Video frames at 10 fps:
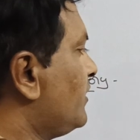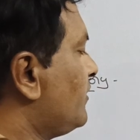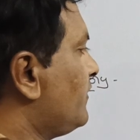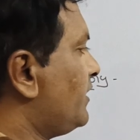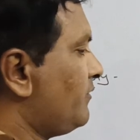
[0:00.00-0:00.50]

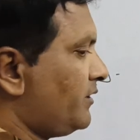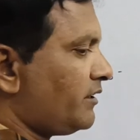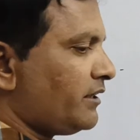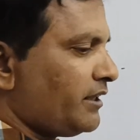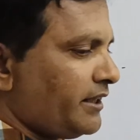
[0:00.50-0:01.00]

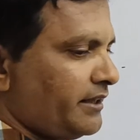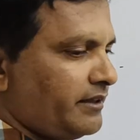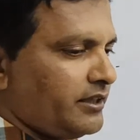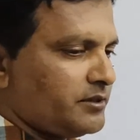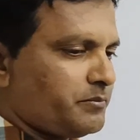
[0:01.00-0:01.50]
whenever a light
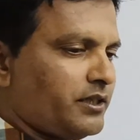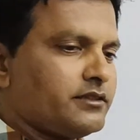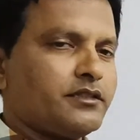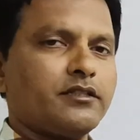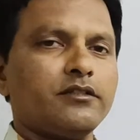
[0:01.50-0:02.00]
ray is
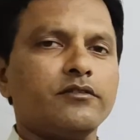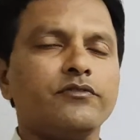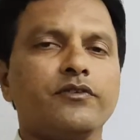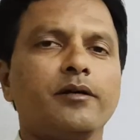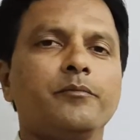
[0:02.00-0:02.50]
passing
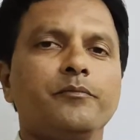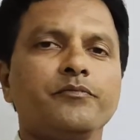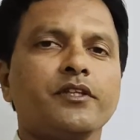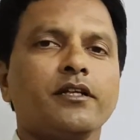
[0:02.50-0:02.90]
from